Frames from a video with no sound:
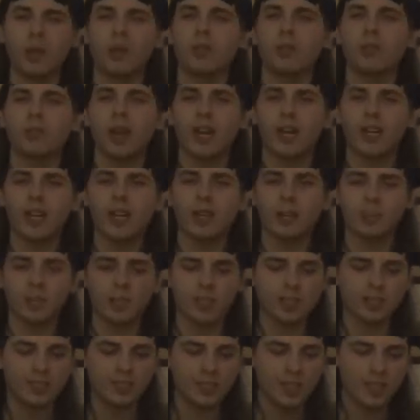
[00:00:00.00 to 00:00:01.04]
about it right now
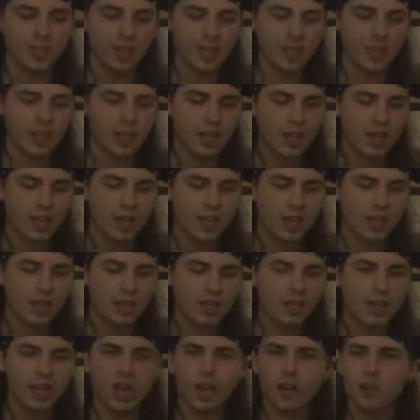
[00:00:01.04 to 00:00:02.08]
because
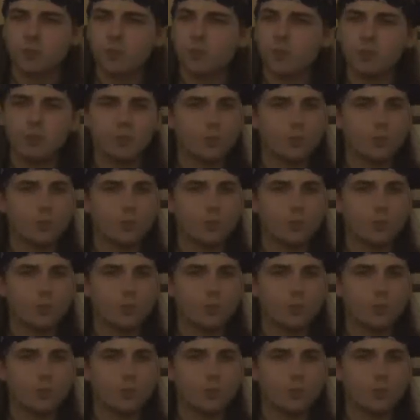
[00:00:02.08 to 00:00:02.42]
I